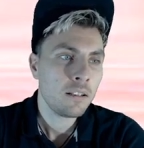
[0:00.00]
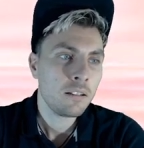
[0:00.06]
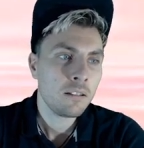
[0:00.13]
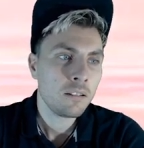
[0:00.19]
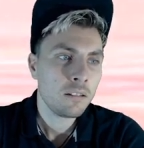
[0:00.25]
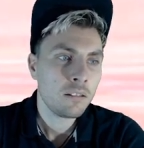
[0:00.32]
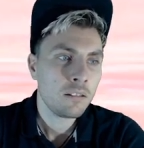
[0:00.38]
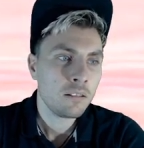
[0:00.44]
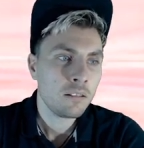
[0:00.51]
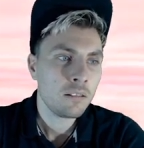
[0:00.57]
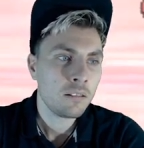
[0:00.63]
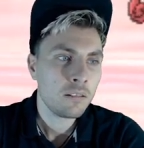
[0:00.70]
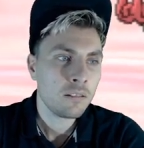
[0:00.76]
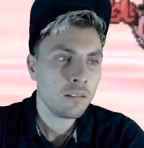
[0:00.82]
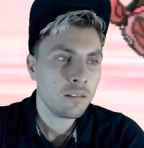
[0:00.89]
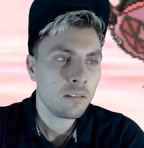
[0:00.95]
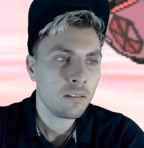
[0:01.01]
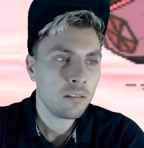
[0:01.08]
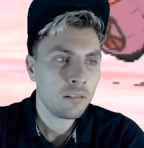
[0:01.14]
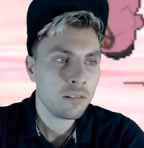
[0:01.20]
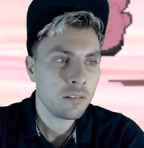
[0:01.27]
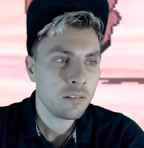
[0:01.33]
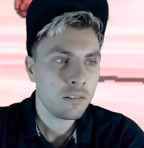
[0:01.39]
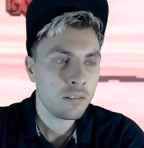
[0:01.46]

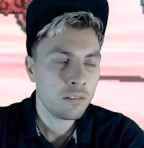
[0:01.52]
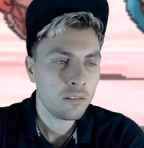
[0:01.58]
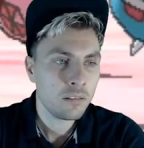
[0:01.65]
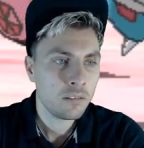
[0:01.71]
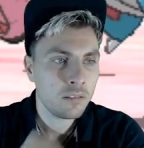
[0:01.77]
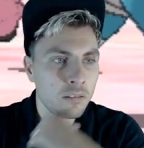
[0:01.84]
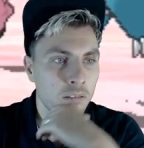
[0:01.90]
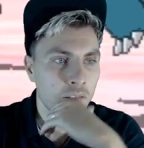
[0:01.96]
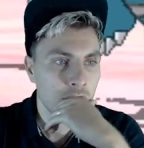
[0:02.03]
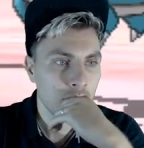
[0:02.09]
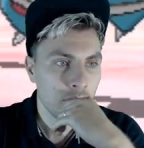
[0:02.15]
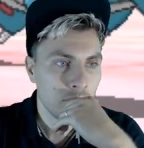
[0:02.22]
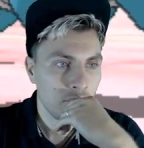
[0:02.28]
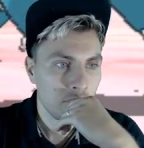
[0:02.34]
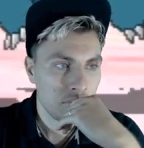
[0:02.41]
Nothing is said.